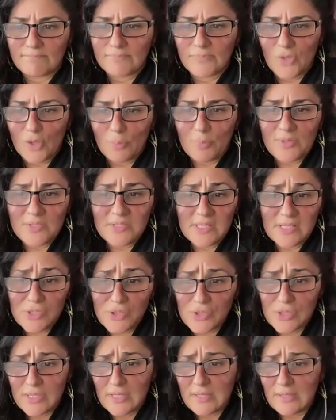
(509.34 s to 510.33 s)
their
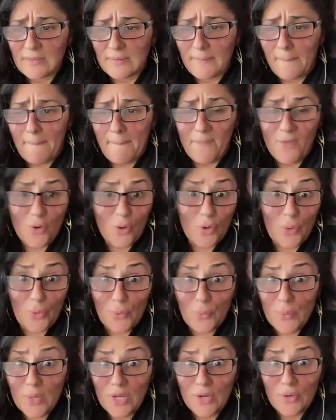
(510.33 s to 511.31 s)
position, their
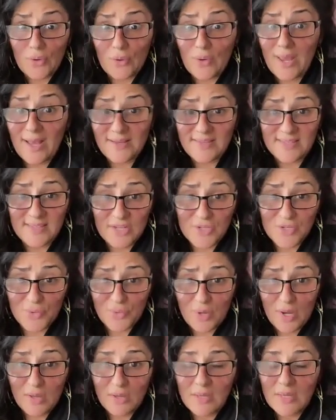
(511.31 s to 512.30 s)
career,
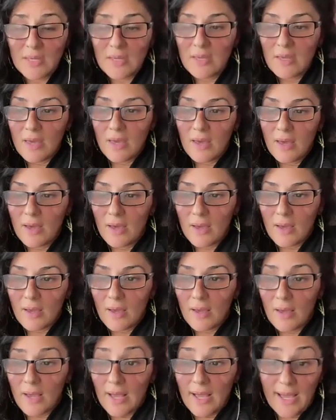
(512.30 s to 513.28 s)
etc.
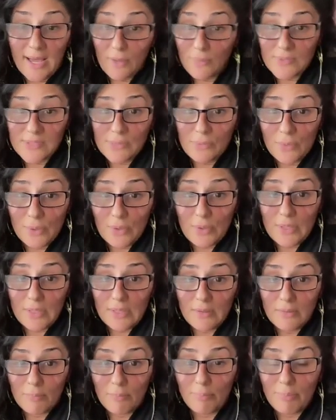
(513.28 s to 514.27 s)
I wasn't
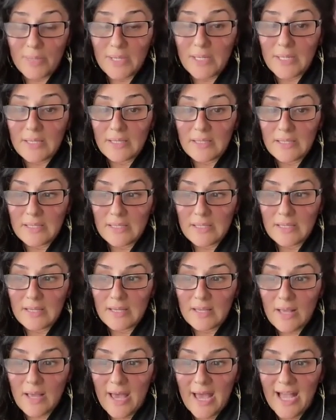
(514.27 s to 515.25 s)
worried, but
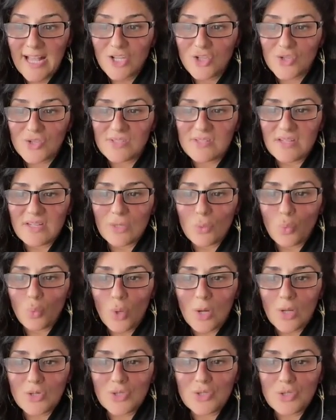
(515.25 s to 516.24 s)
I just didn't
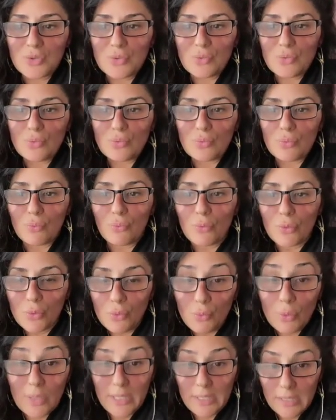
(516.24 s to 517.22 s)
want to
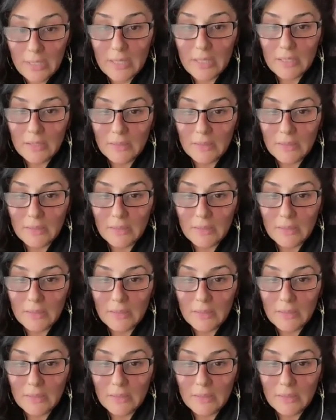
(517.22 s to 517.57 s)
ruin